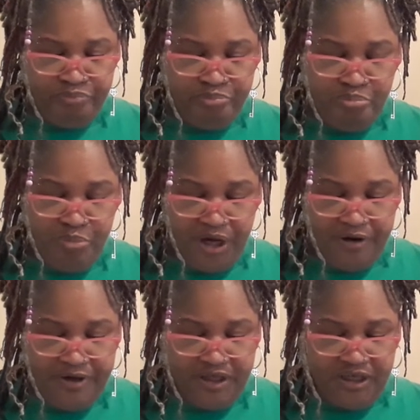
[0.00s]

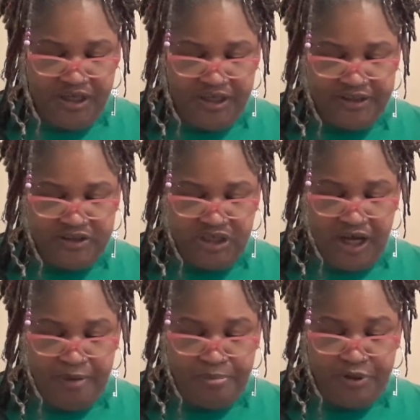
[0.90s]
Baron is
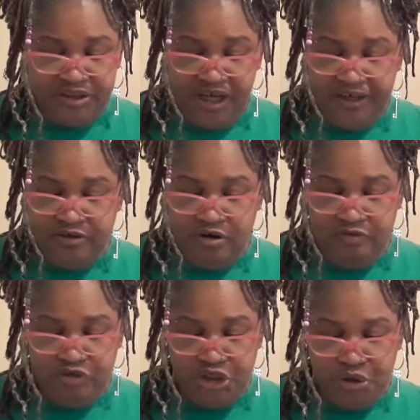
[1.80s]
a protector
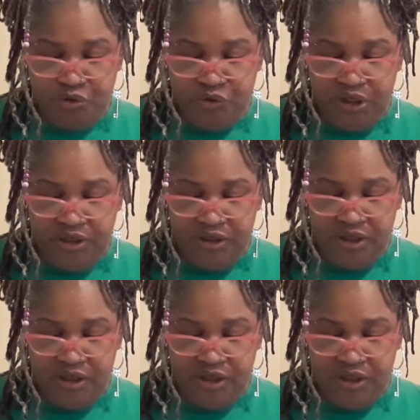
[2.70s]
of children